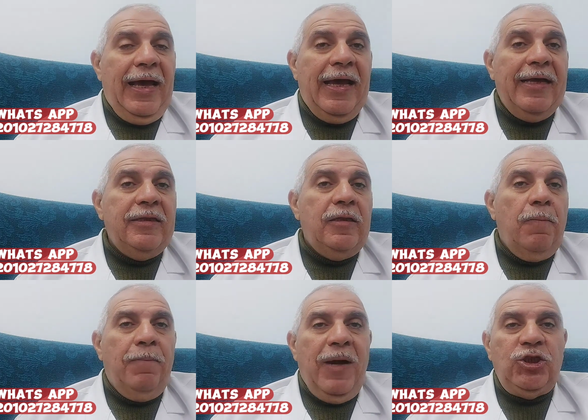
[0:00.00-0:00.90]
and
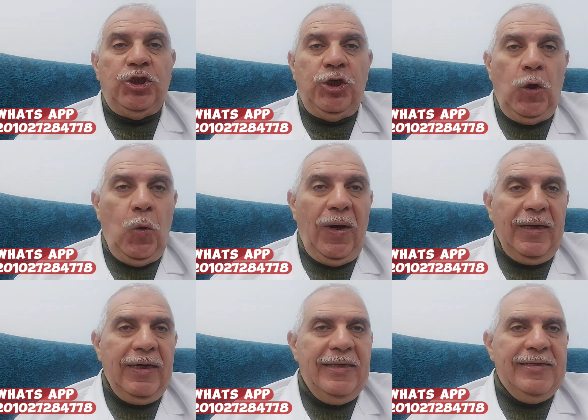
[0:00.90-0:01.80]
much
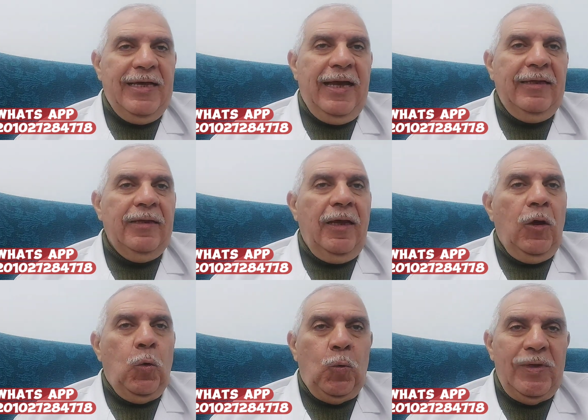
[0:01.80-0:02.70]
lower than
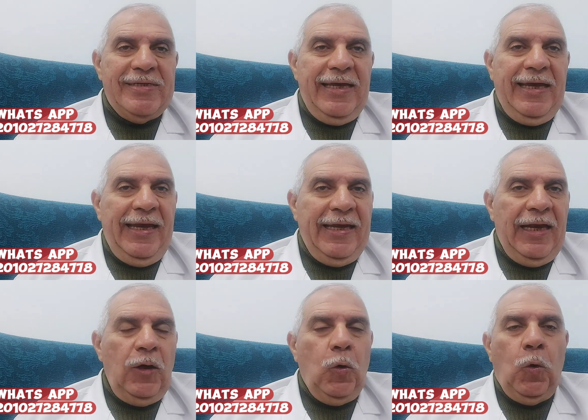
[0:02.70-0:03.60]
with
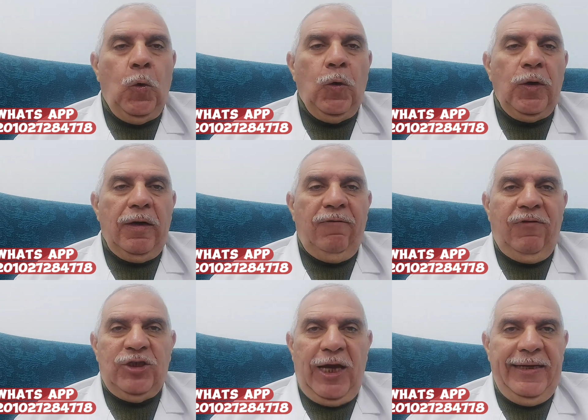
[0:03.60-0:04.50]
anal or
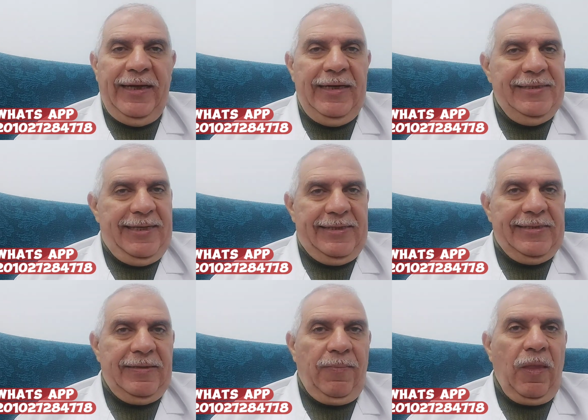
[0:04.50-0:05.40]
vaginal sex.
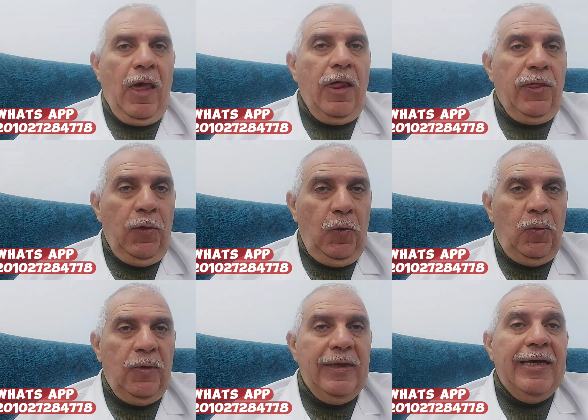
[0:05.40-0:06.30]

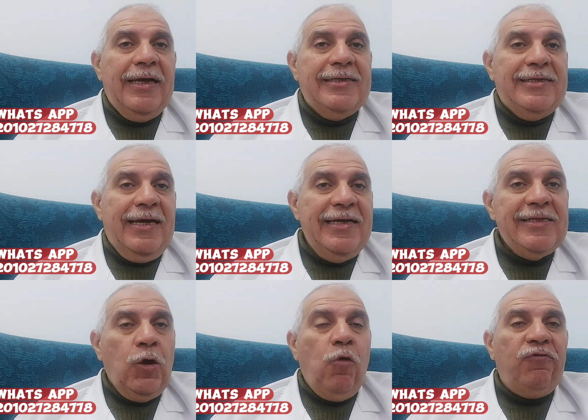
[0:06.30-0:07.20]
So the
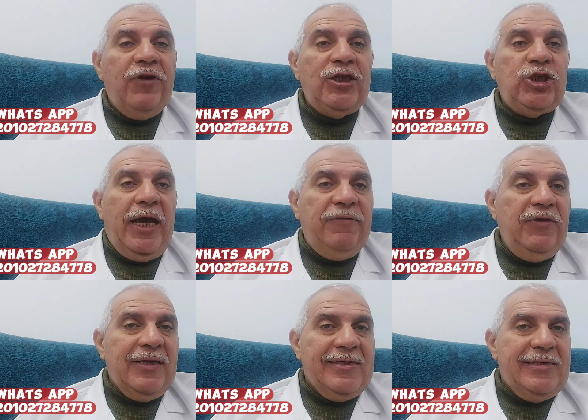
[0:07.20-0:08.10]
risk of
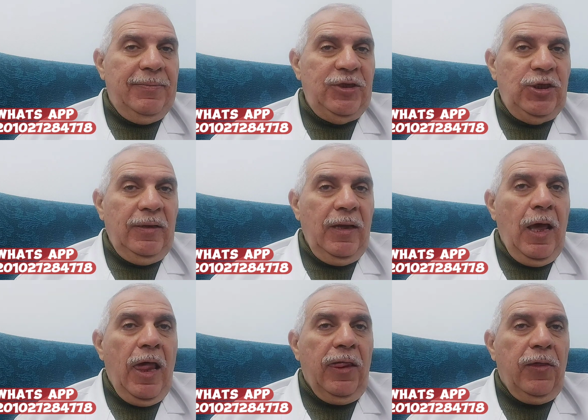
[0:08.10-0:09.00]
HIV transmission
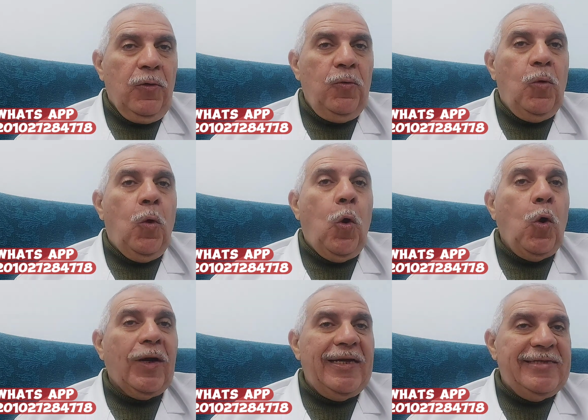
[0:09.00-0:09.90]
through
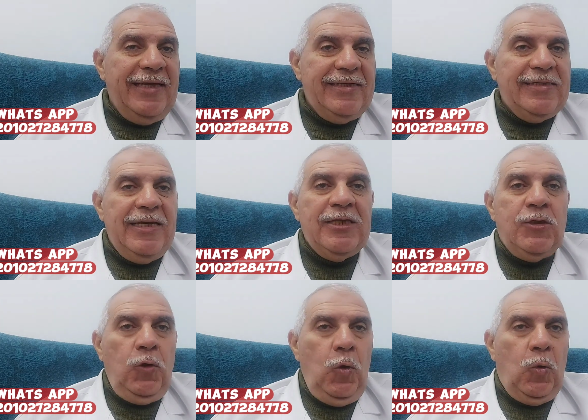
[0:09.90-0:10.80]
oral sex
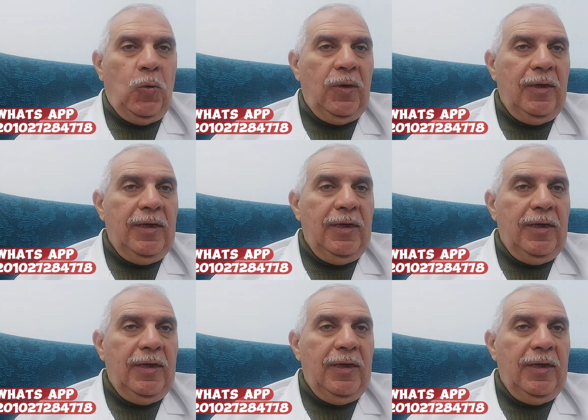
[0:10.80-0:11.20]
is low.